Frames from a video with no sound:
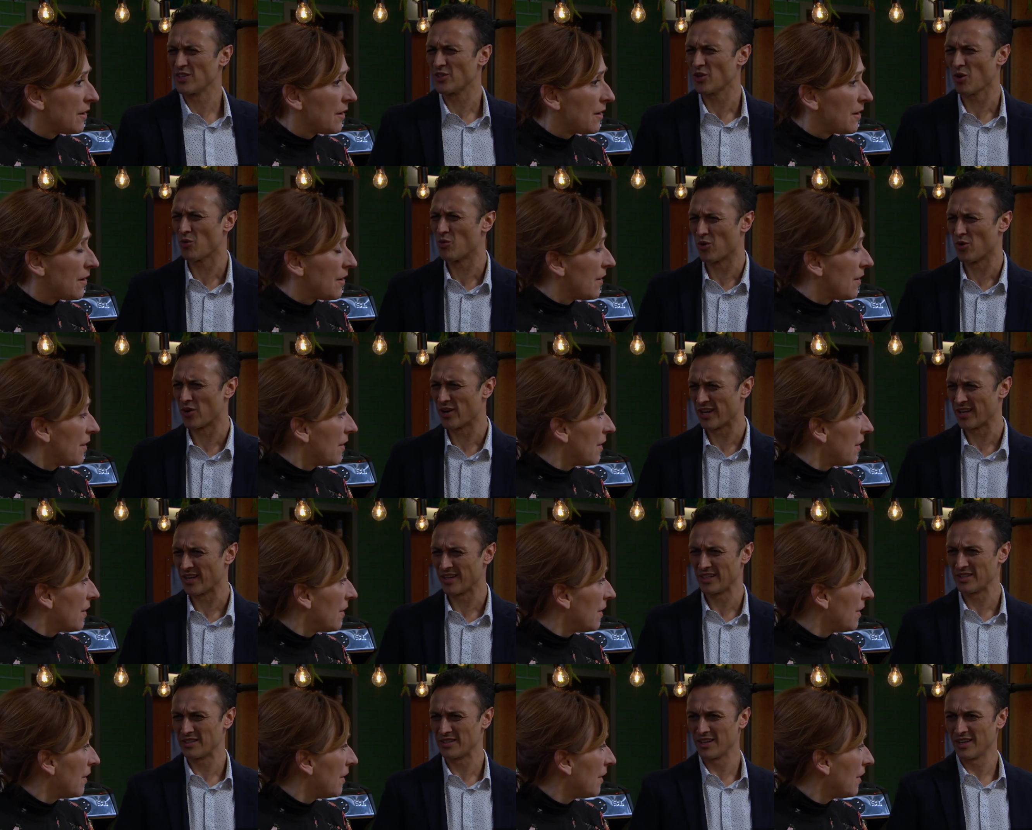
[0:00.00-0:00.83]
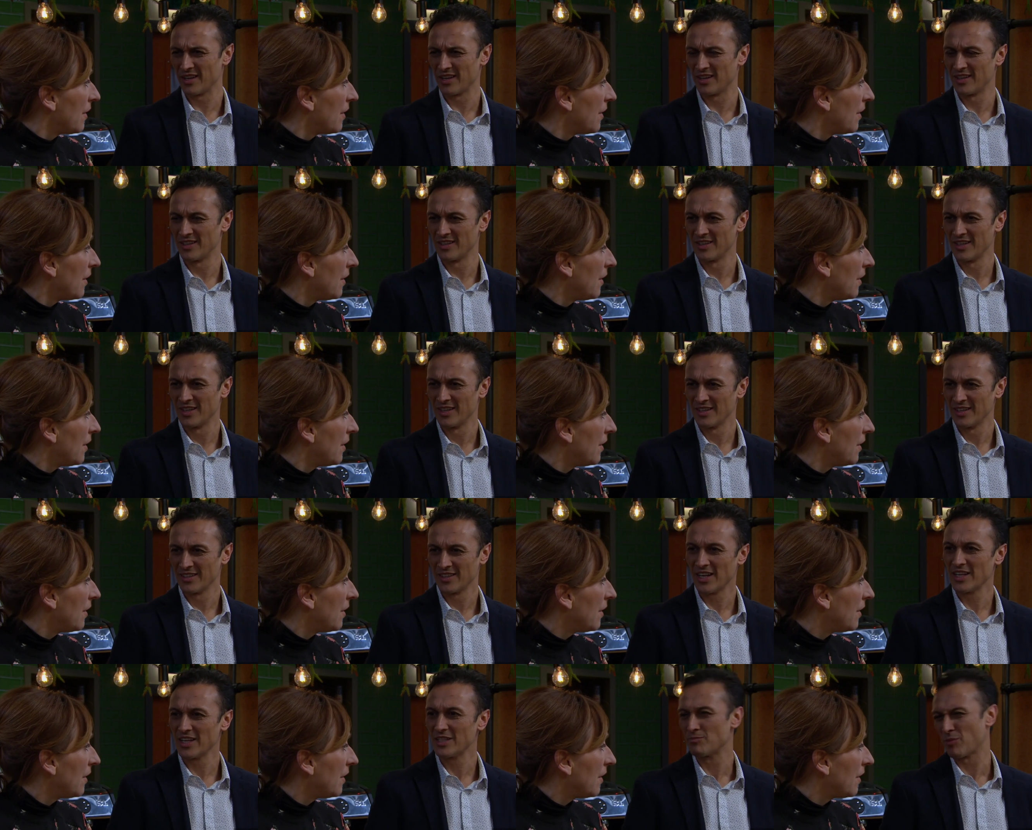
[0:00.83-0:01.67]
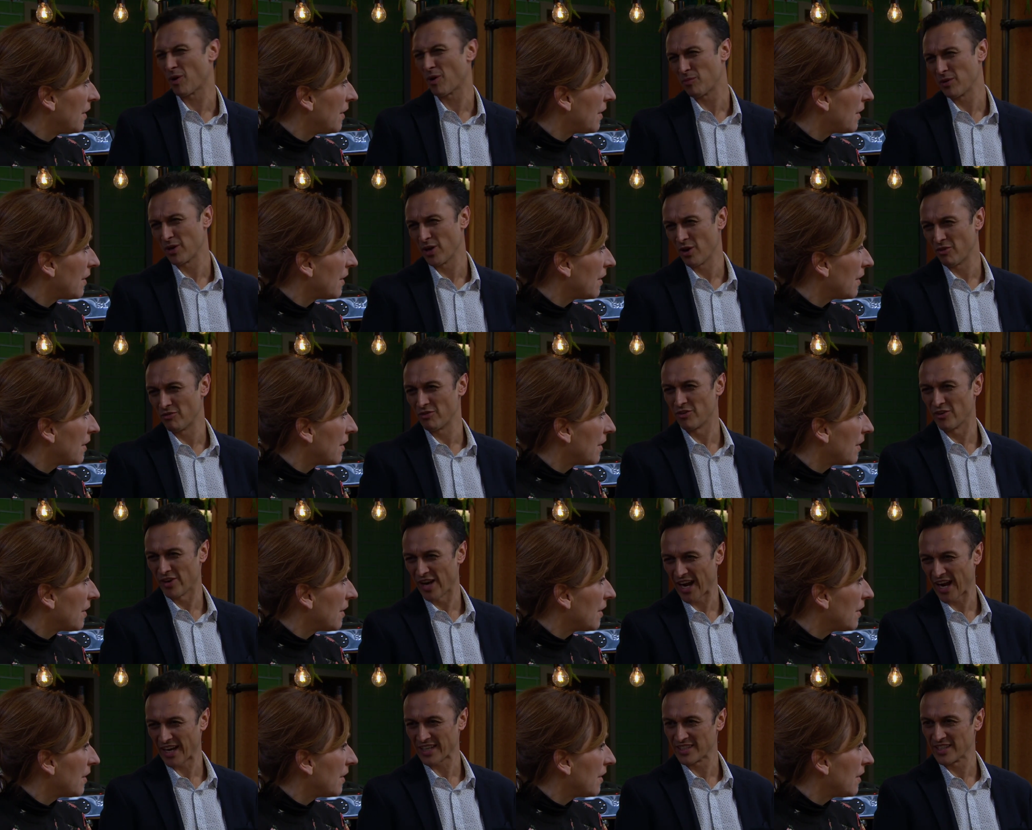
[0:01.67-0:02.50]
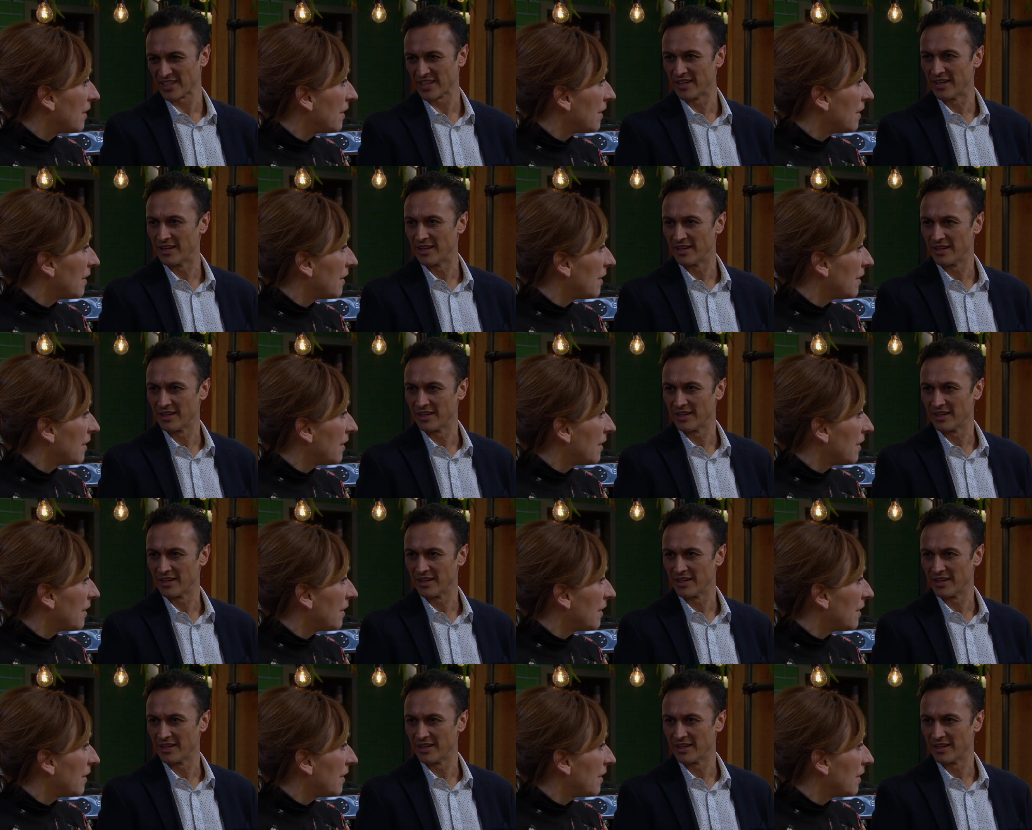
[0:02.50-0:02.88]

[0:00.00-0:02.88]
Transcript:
Speaker 1: Don't worry. He's, he's probably overreacting.